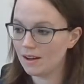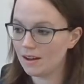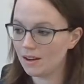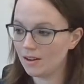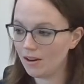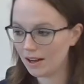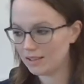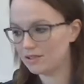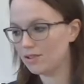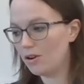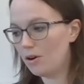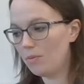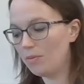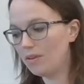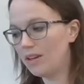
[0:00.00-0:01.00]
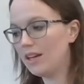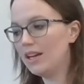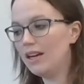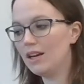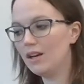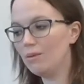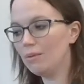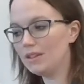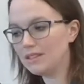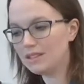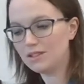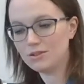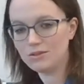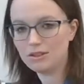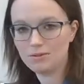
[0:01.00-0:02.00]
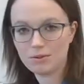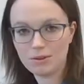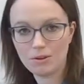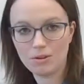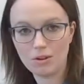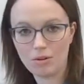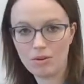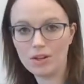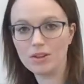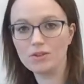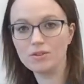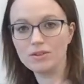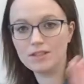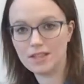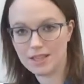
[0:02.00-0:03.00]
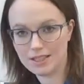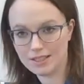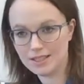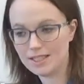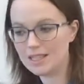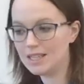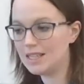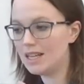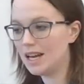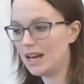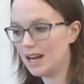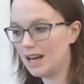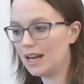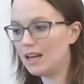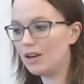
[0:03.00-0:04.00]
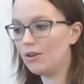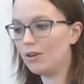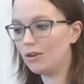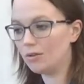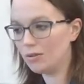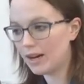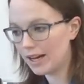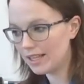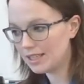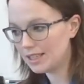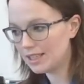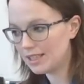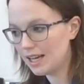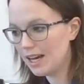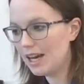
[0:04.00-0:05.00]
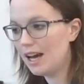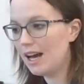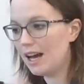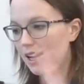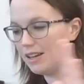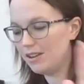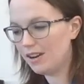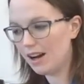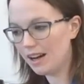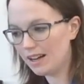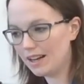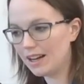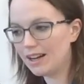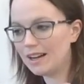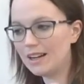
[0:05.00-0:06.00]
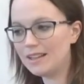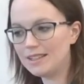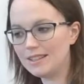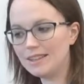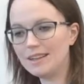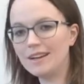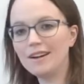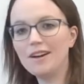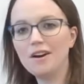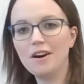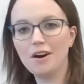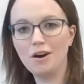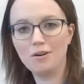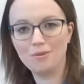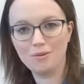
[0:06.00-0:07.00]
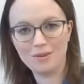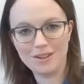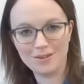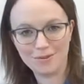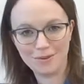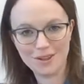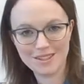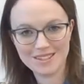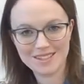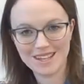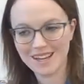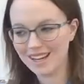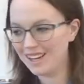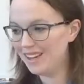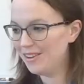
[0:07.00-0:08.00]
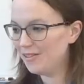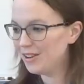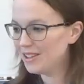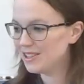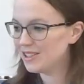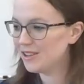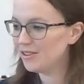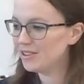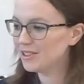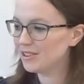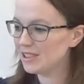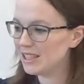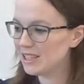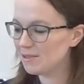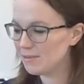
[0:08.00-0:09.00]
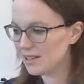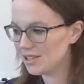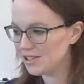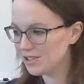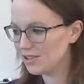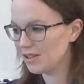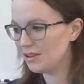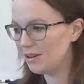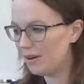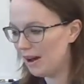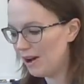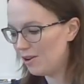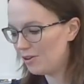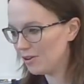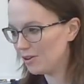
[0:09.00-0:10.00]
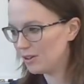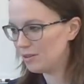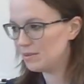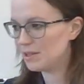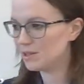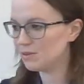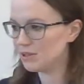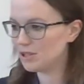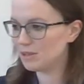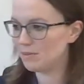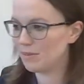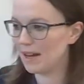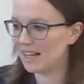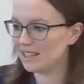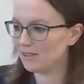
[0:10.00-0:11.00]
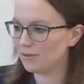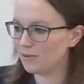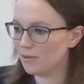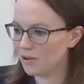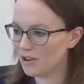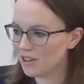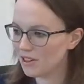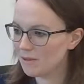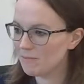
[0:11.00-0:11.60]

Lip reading: All right, so hopefully it wasn't too difficult going through saying D, A, or rest, and you kind of got an idea of which notes are in each measure and how you're going to be switching back and forth.